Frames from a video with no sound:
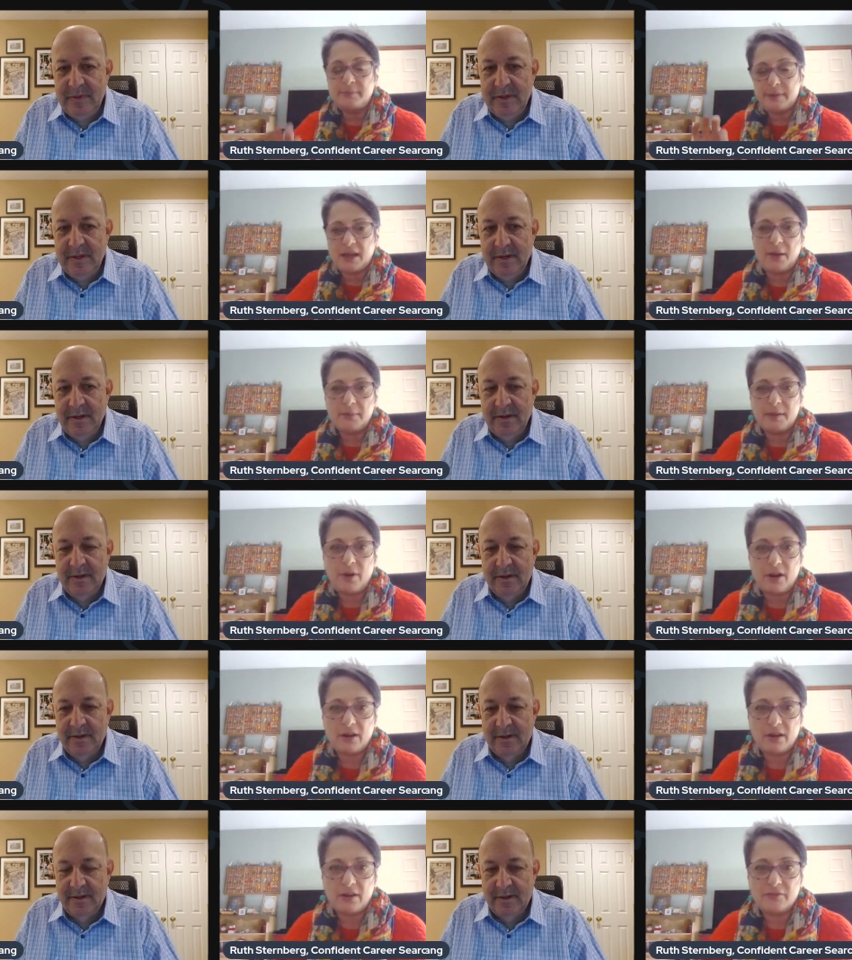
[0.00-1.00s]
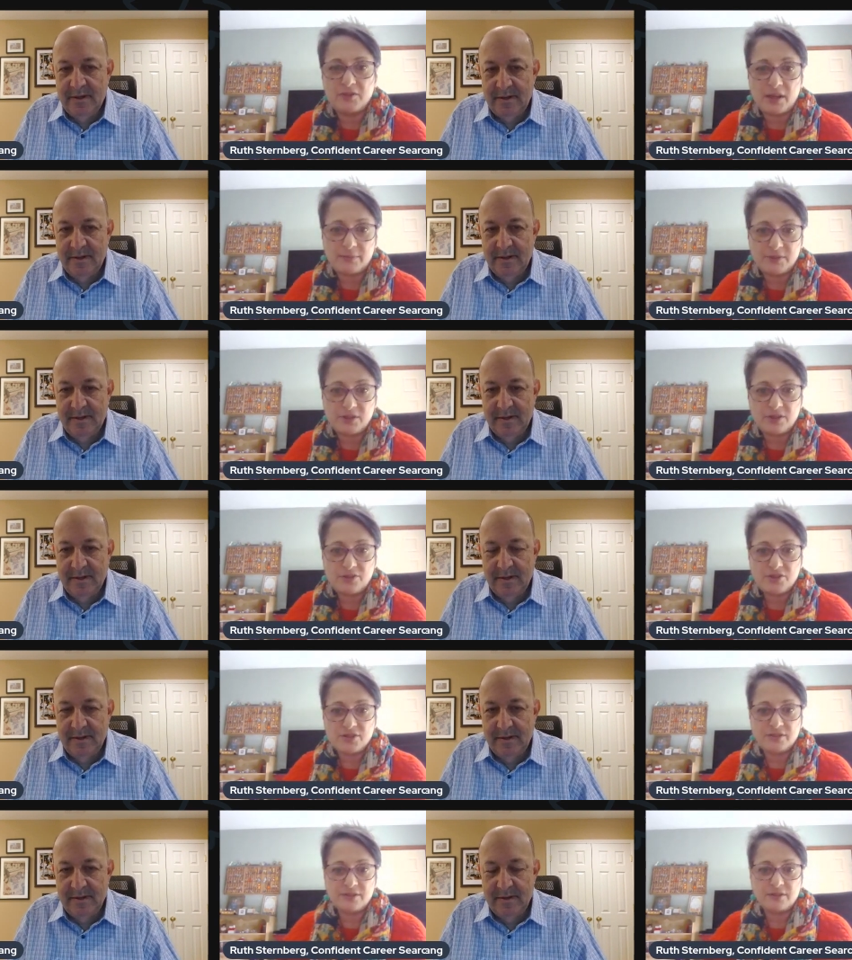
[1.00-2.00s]
Speaker 1: becoming part of job
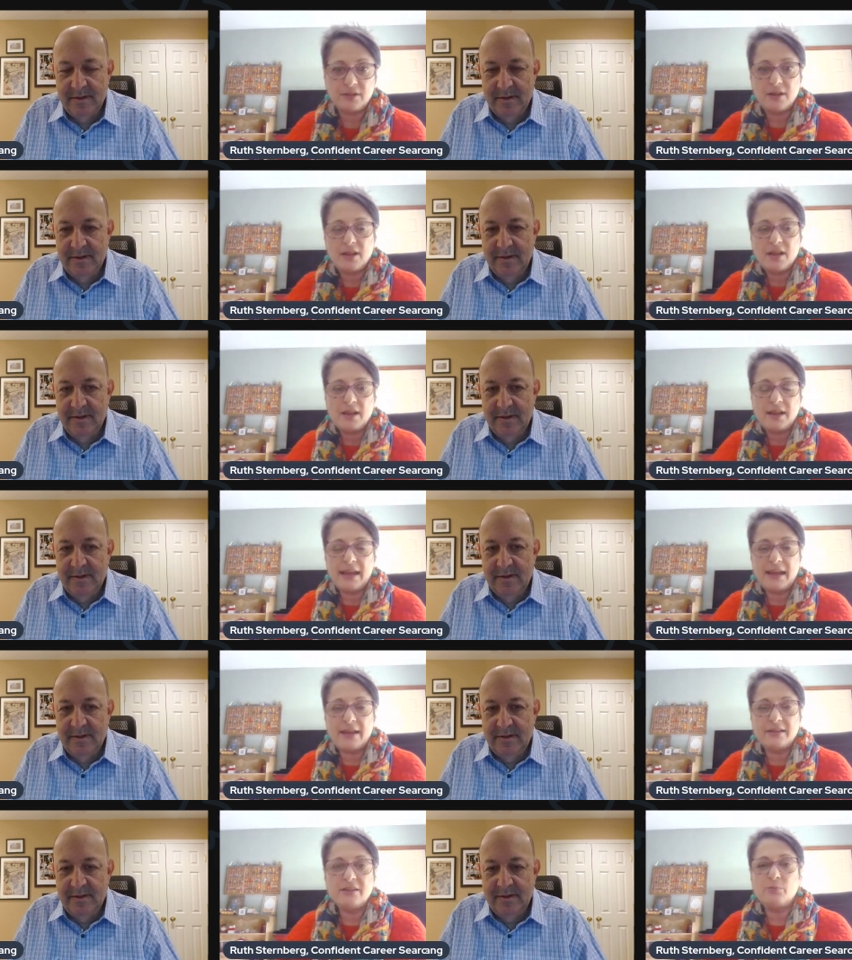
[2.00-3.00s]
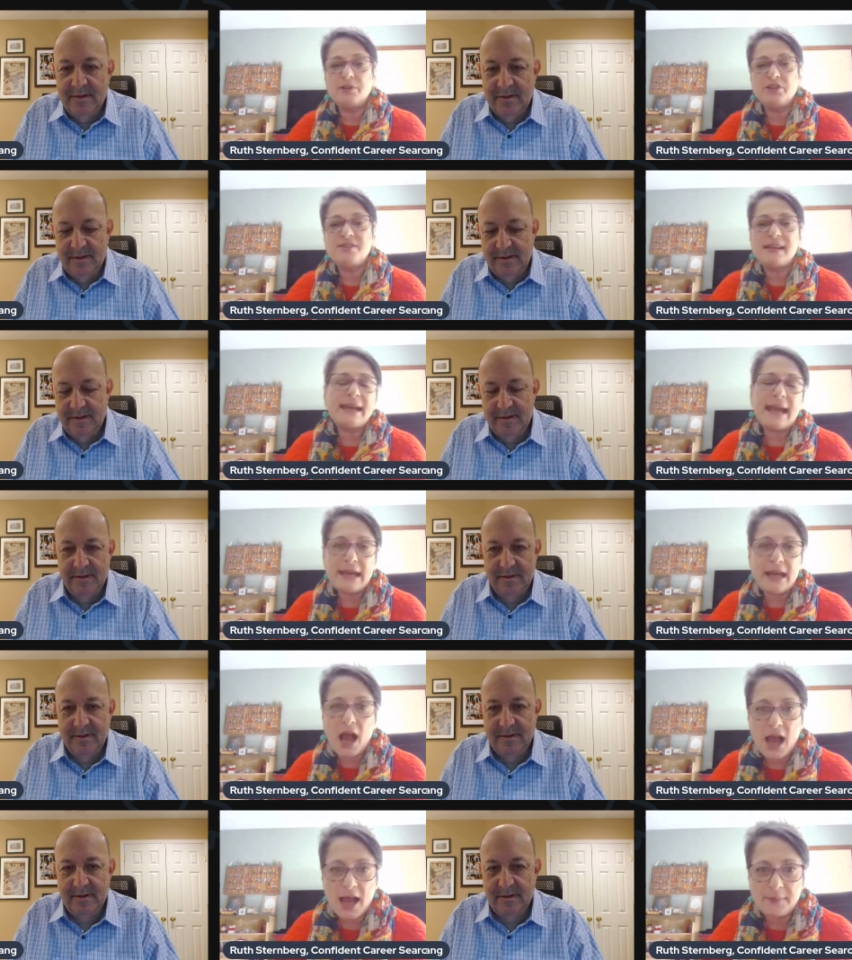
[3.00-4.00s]
search and when you say
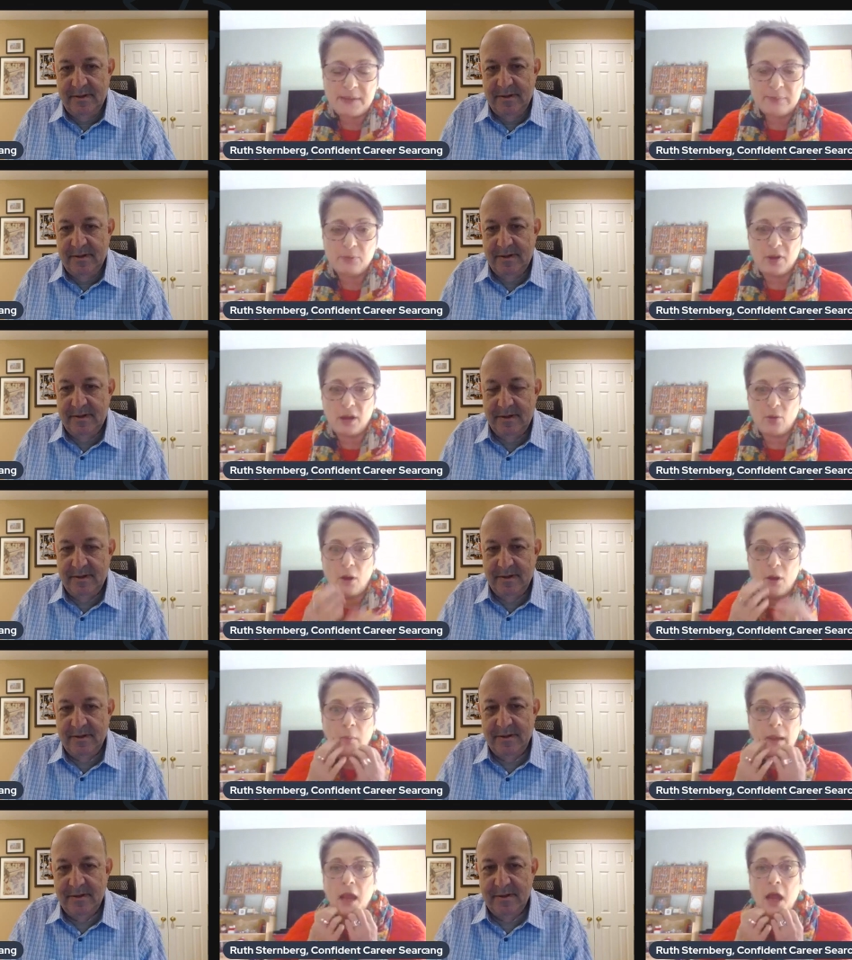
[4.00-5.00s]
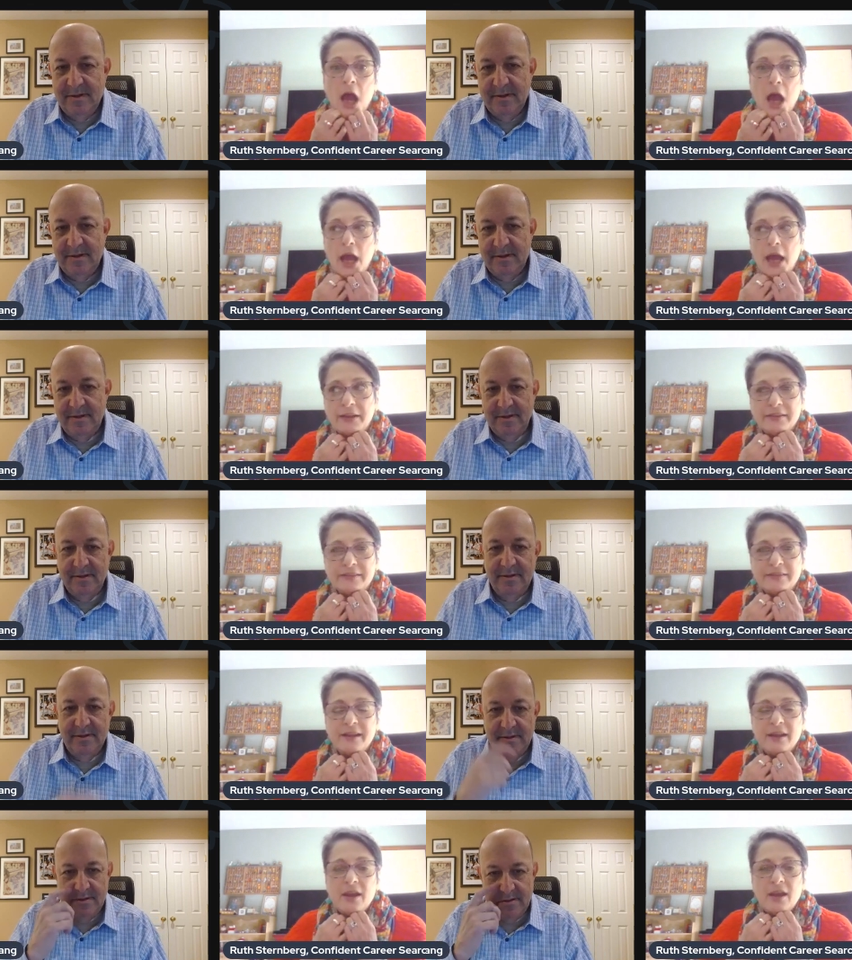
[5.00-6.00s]
AI, people go, oh my God.
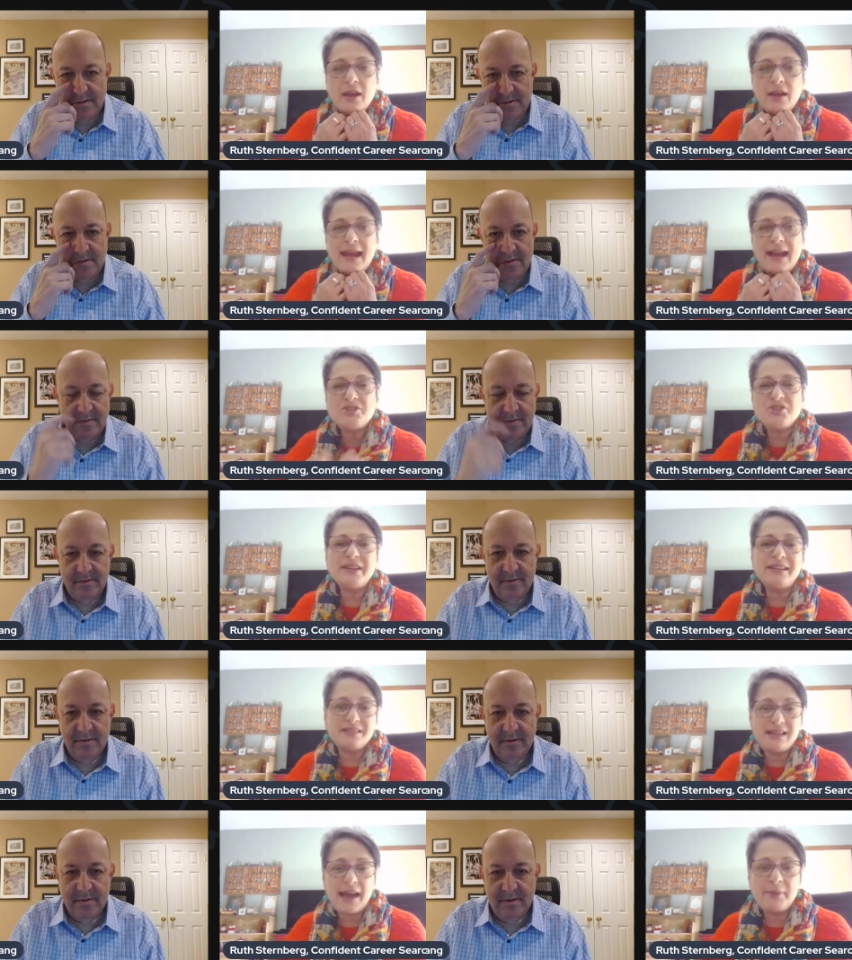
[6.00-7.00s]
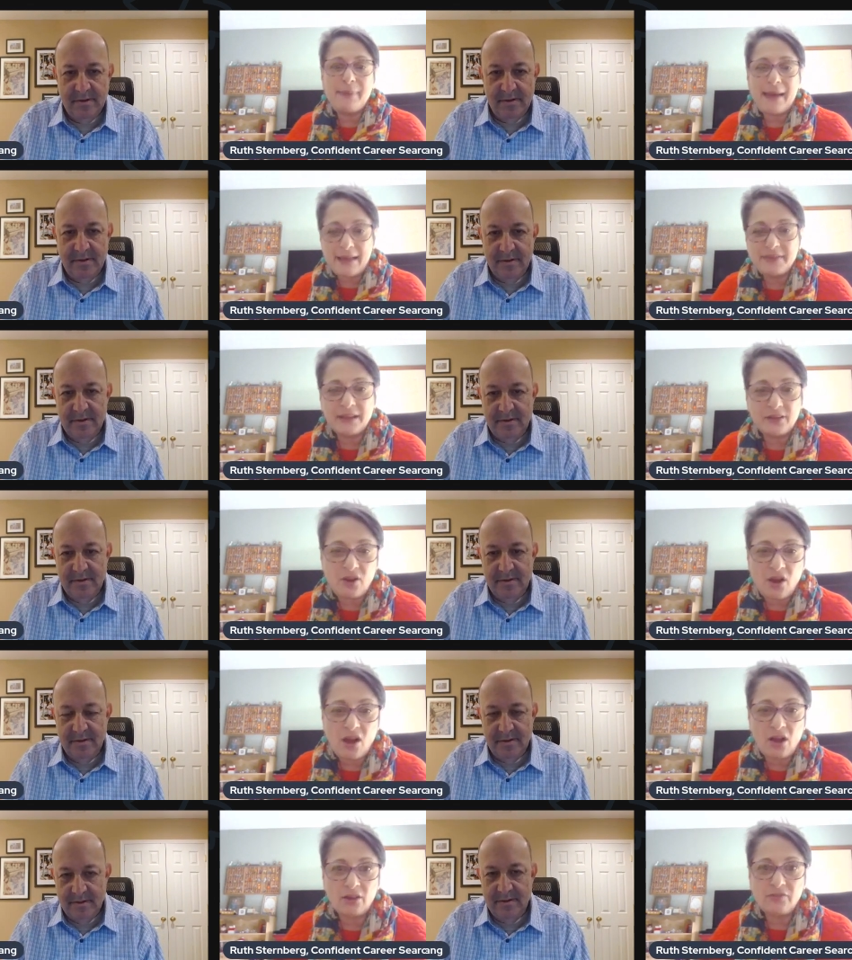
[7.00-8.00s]
Actually, it's not a bad thing at
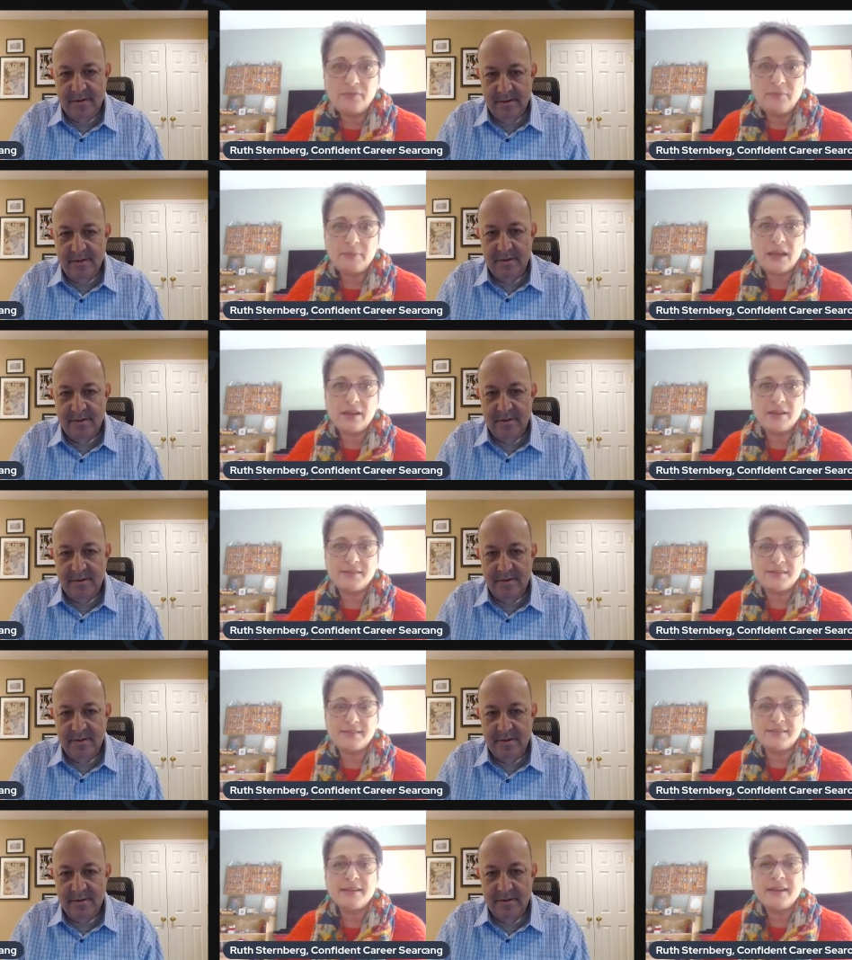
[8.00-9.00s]
all because